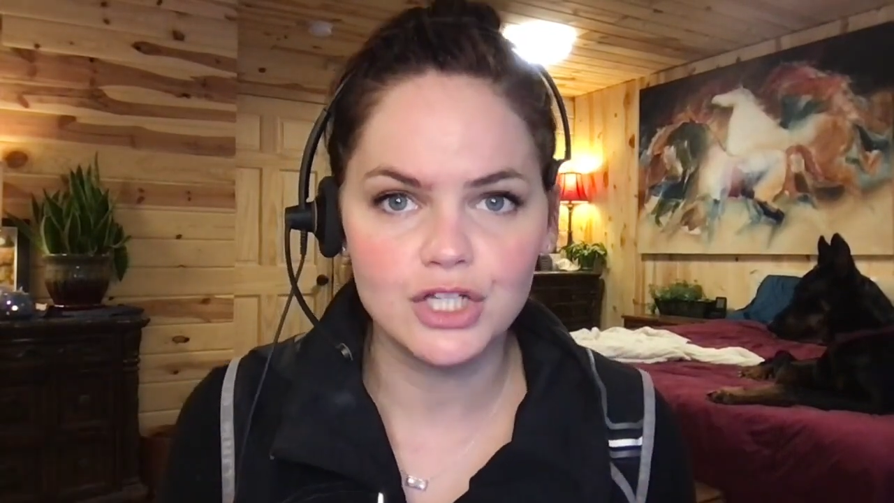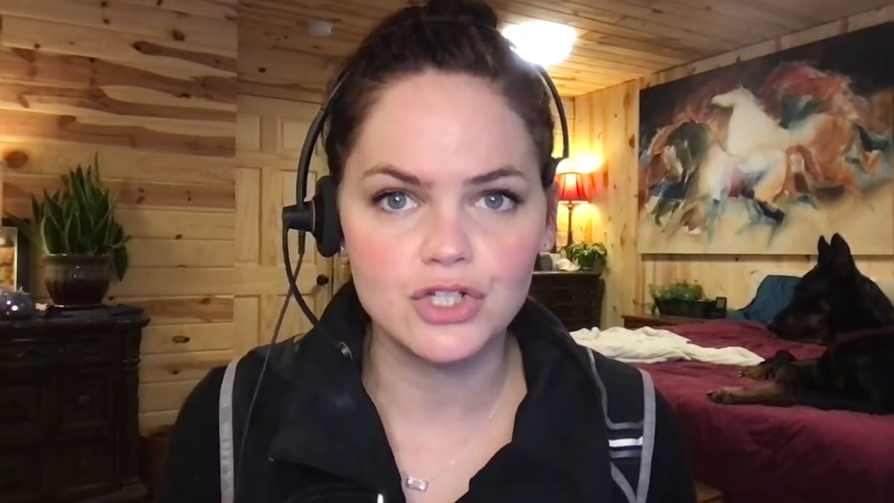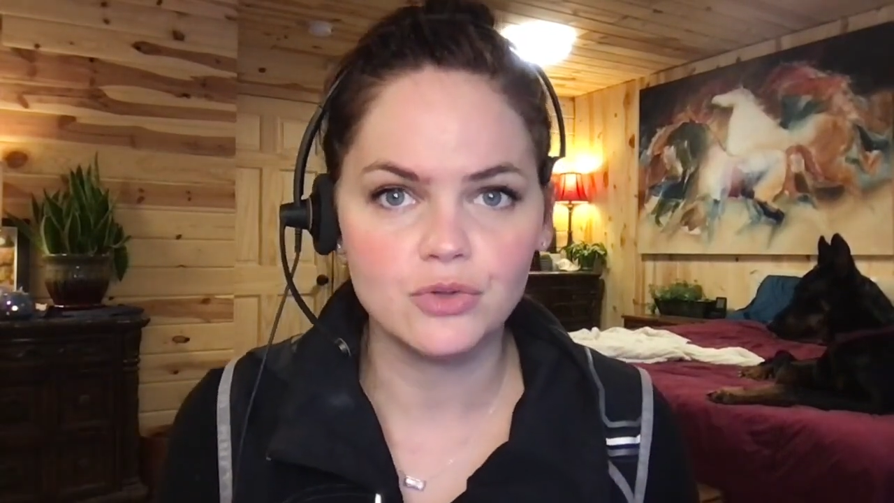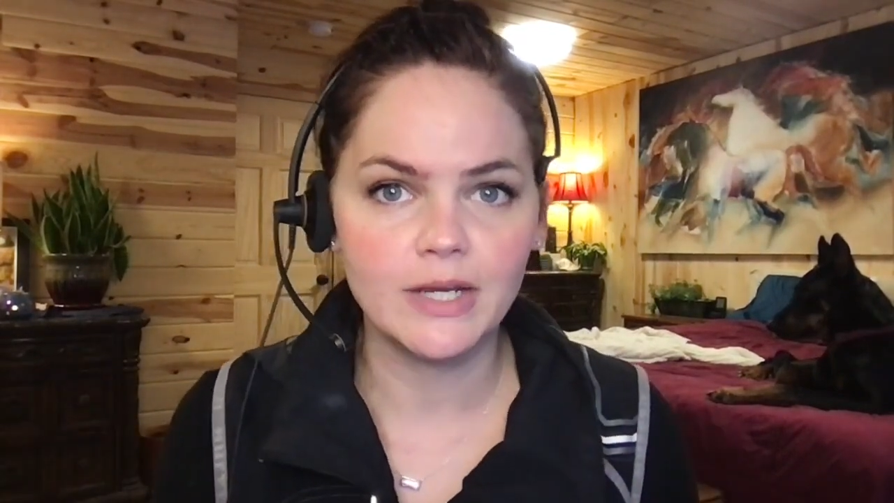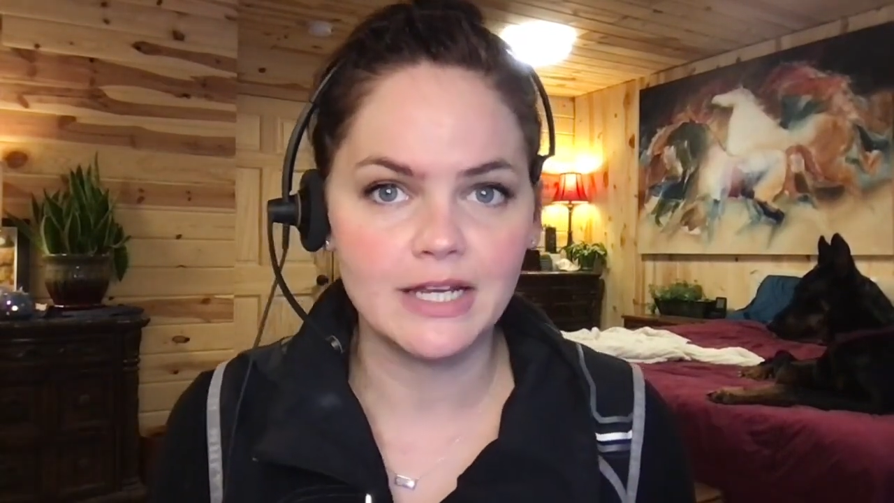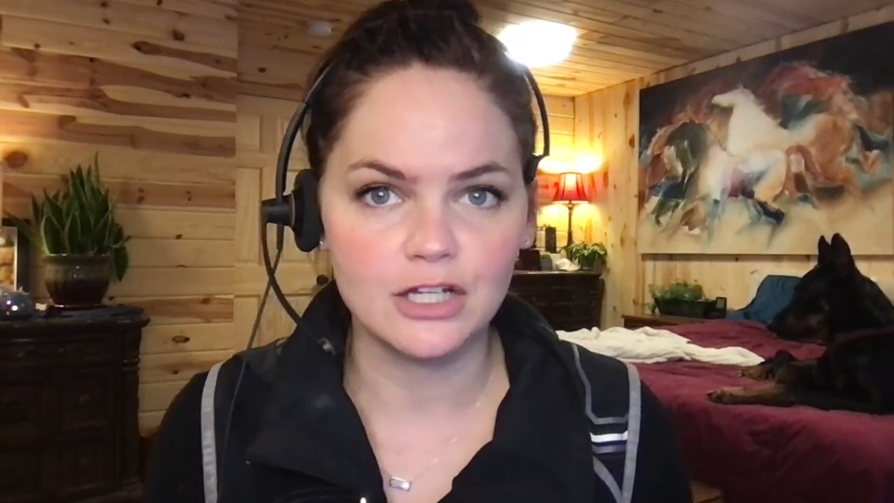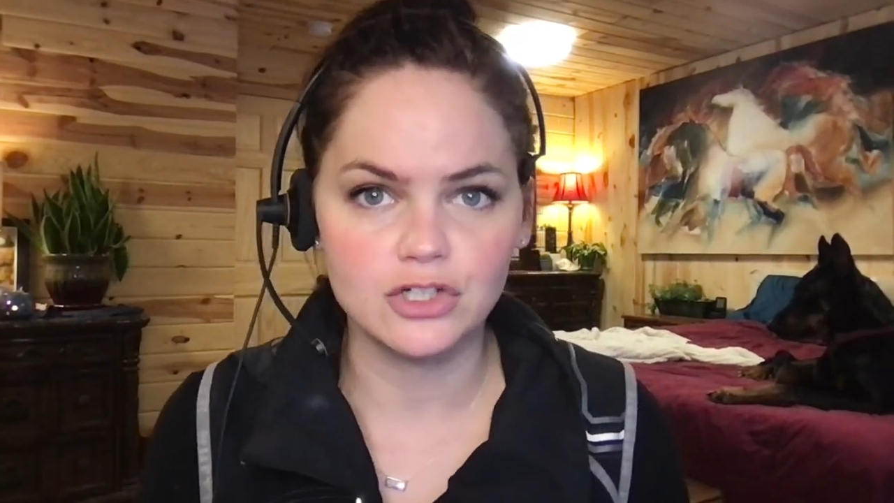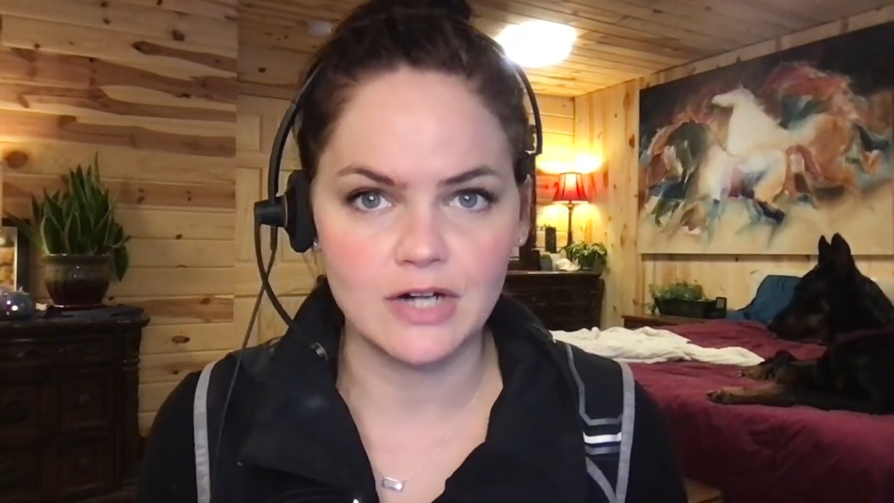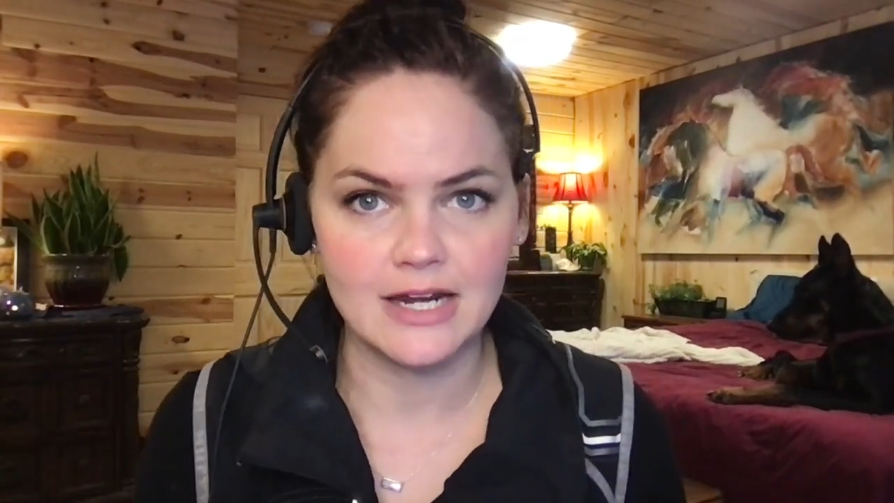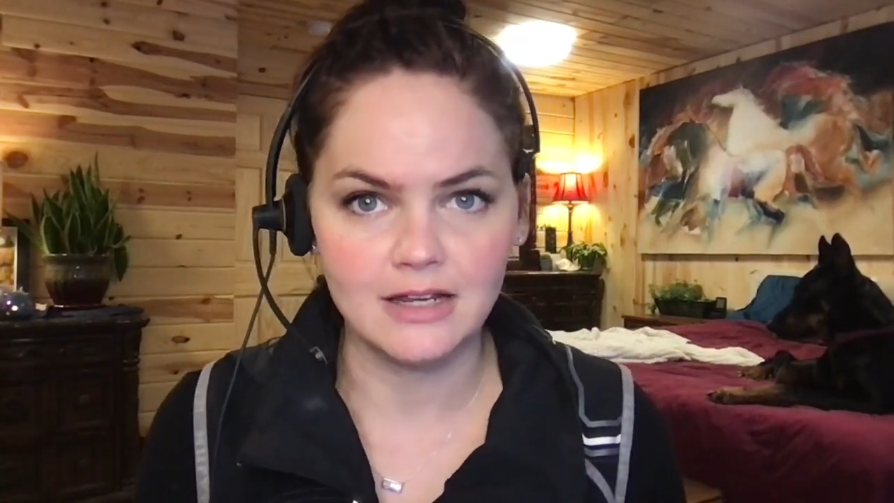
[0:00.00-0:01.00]
is doing in a
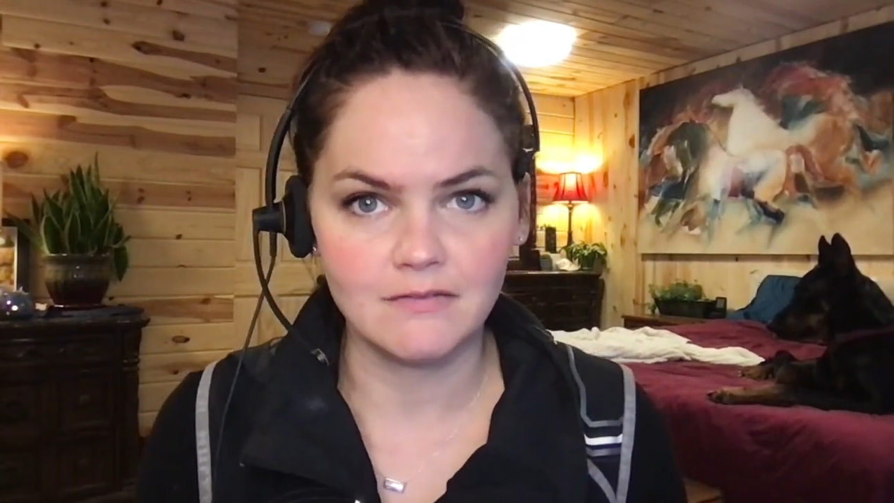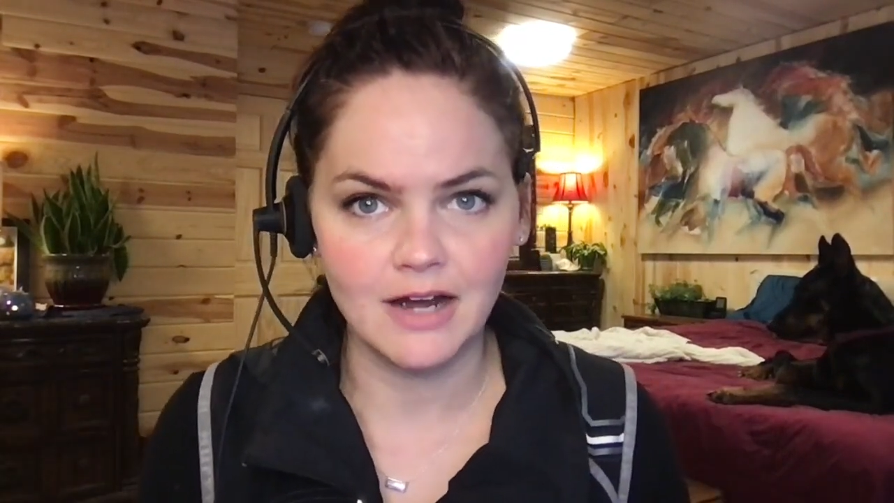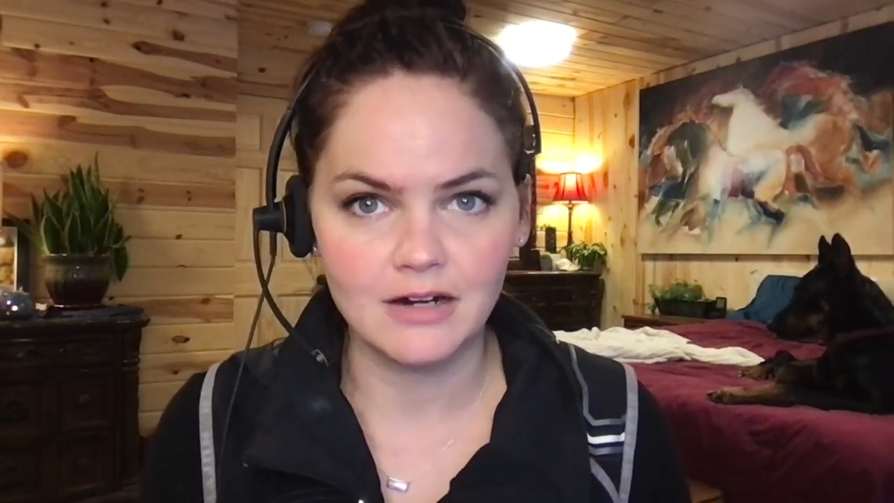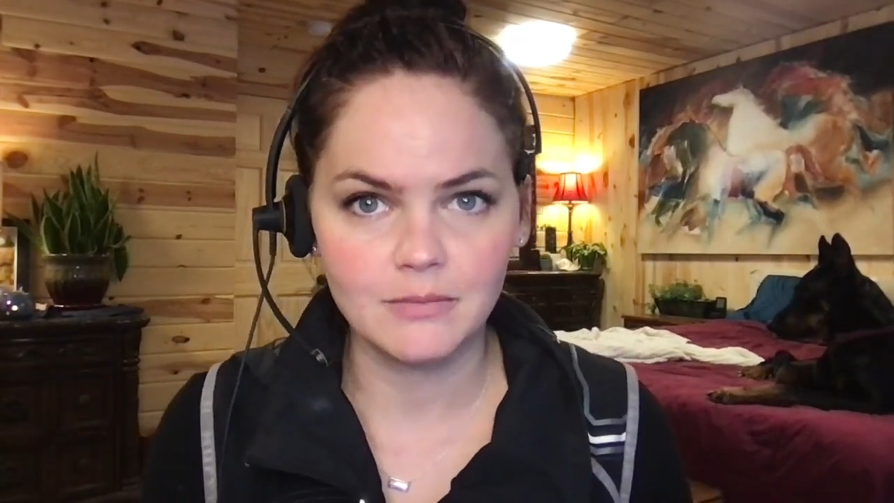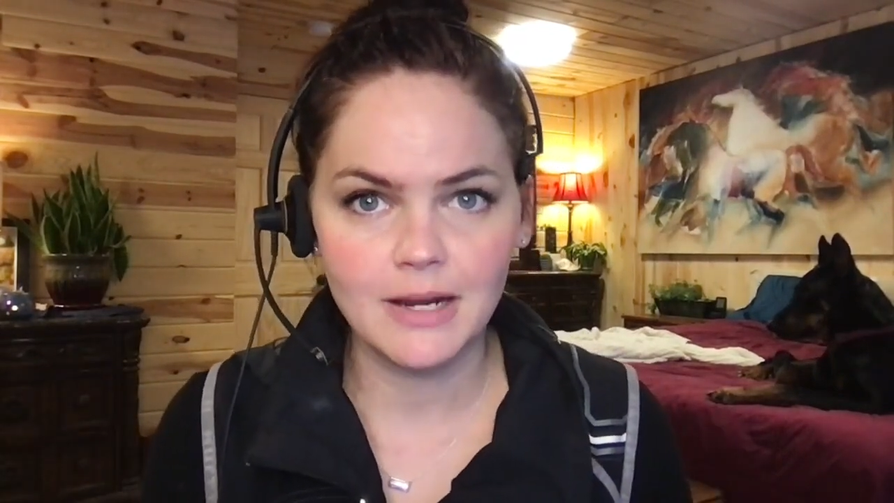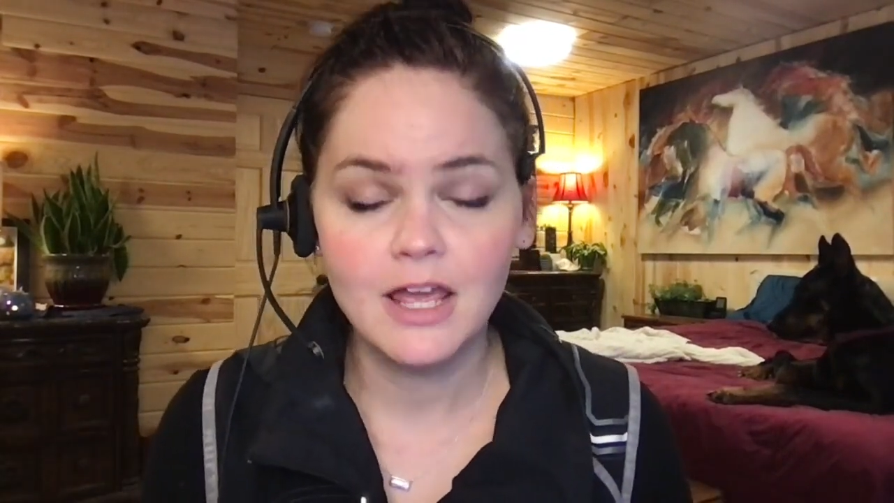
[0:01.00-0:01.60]
training environment.